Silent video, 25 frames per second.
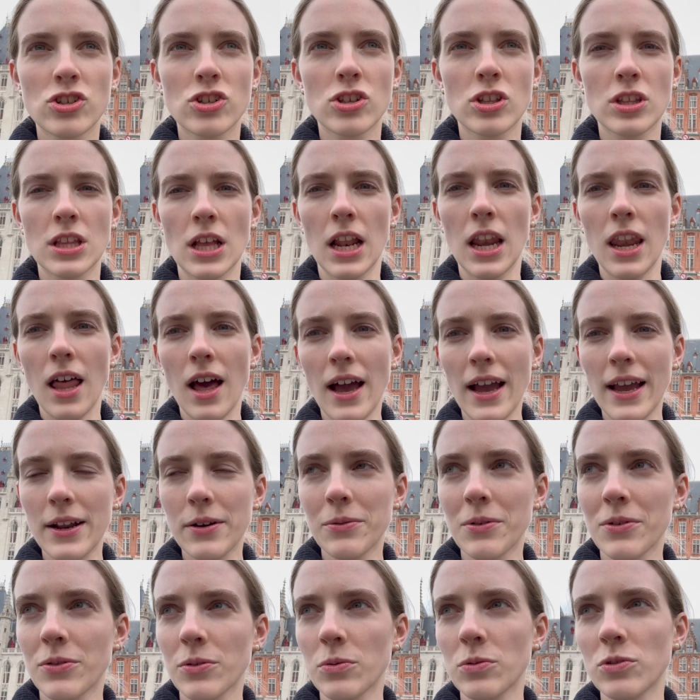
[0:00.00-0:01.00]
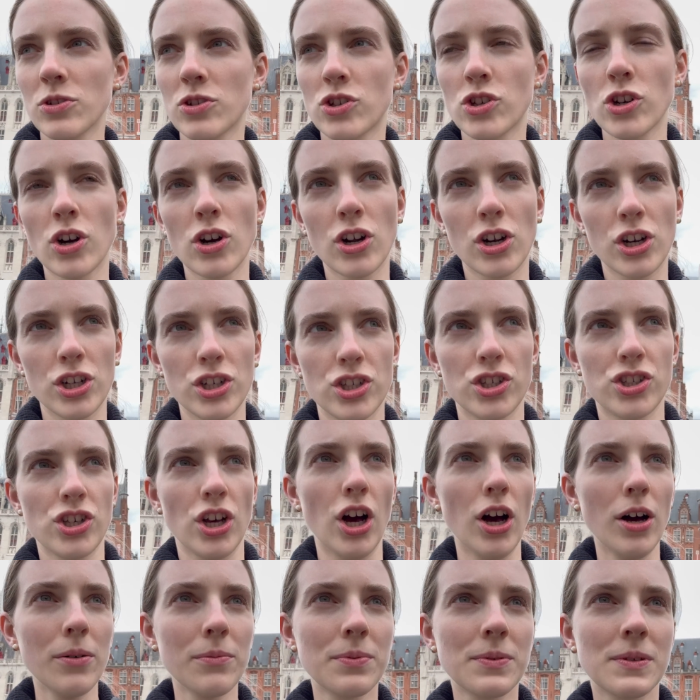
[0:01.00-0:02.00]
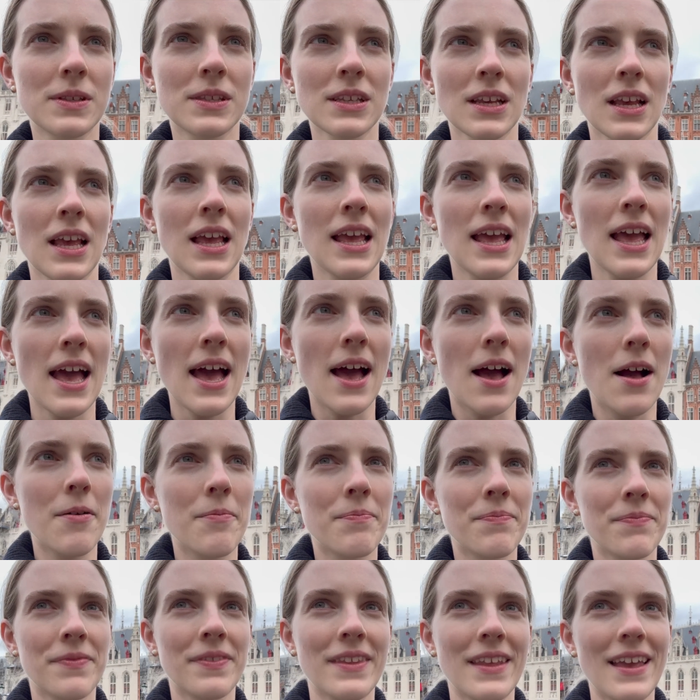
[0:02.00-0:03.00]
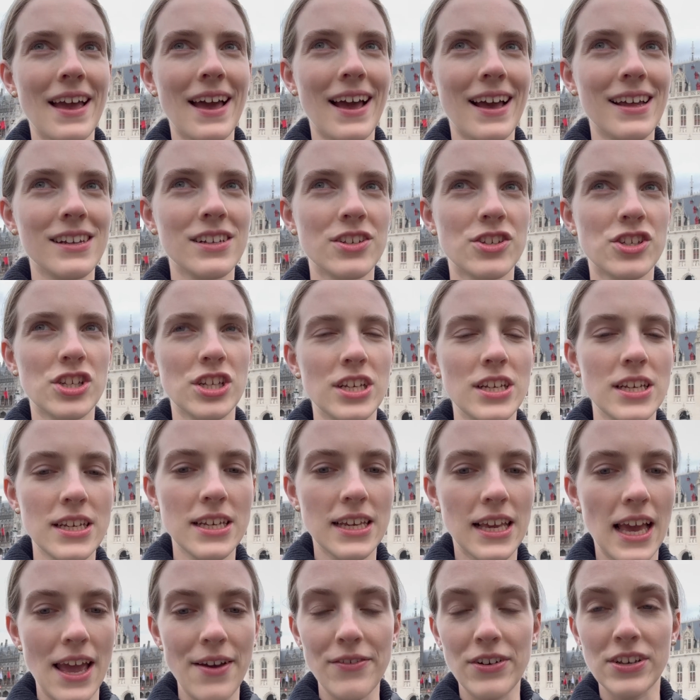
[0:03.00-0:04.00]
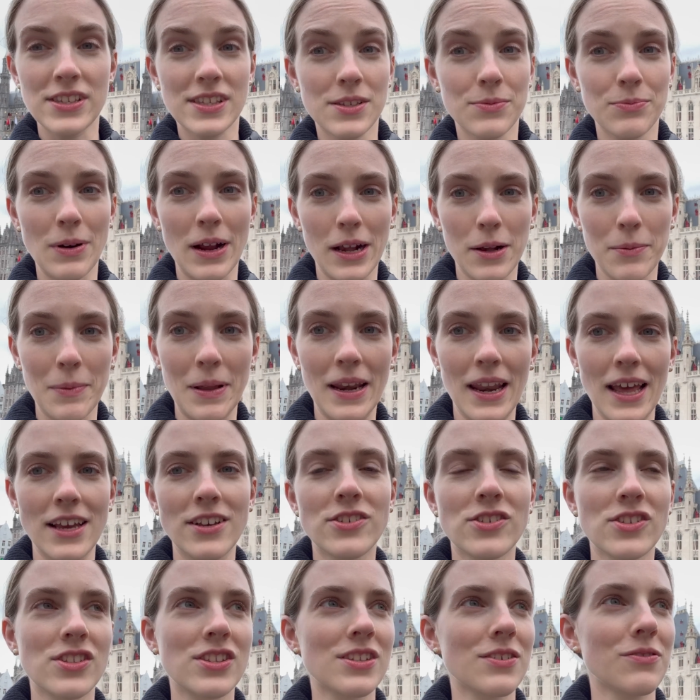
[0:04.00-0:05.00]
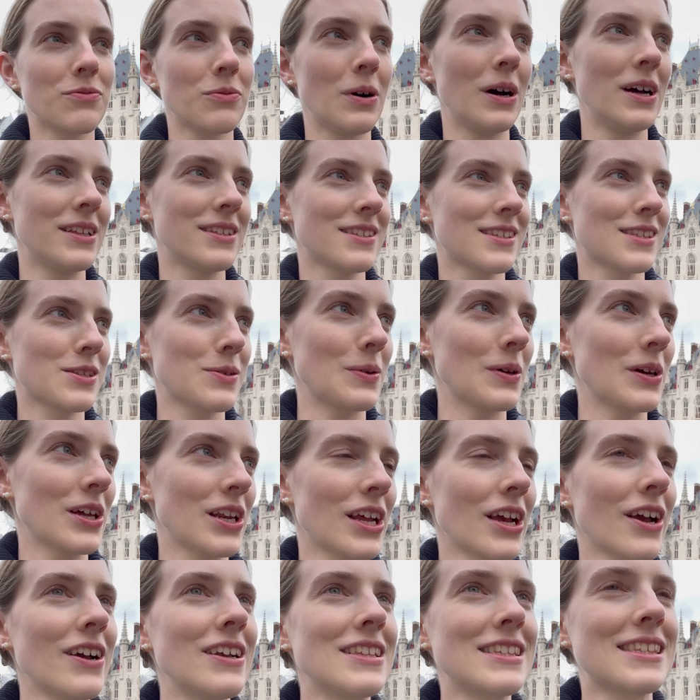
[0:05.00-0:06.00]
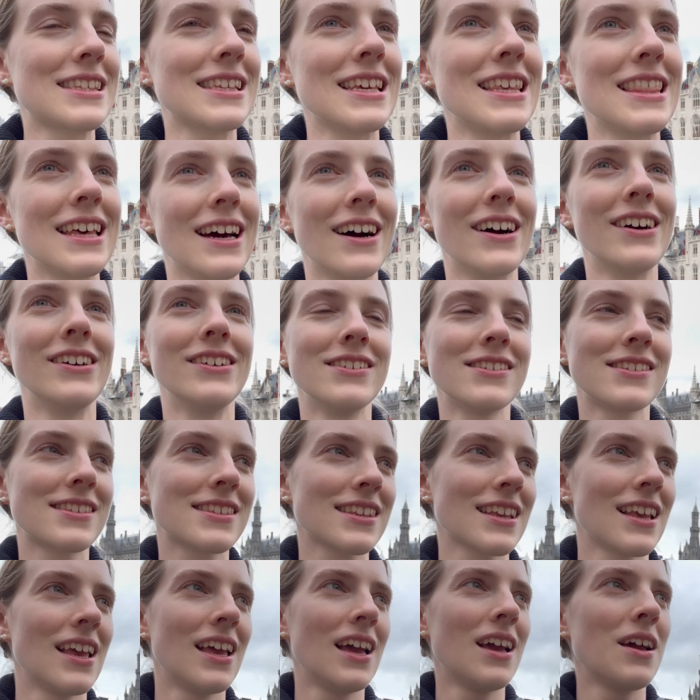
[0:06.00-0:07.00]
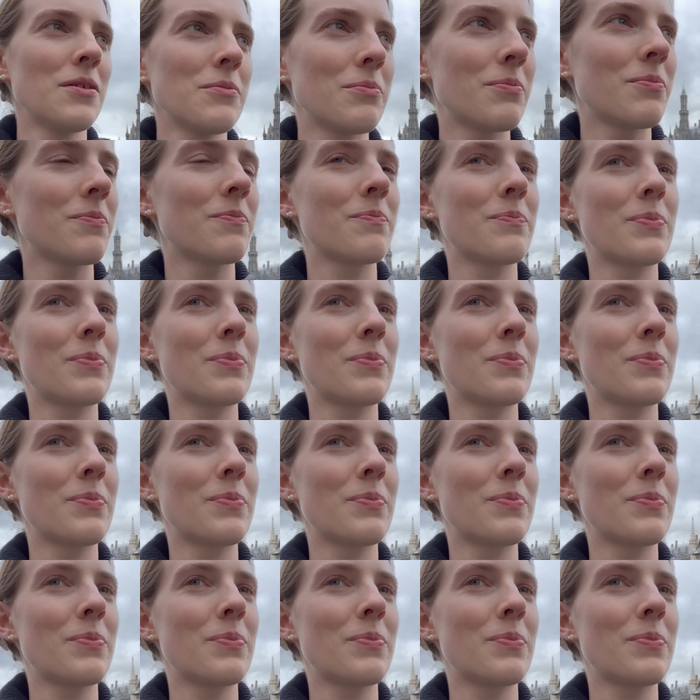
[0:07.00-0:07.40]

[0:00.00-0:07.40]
the line with all the chocolate shops. And she gave us some recommendations of ones, so we're going to go and see those. Don't buy cheap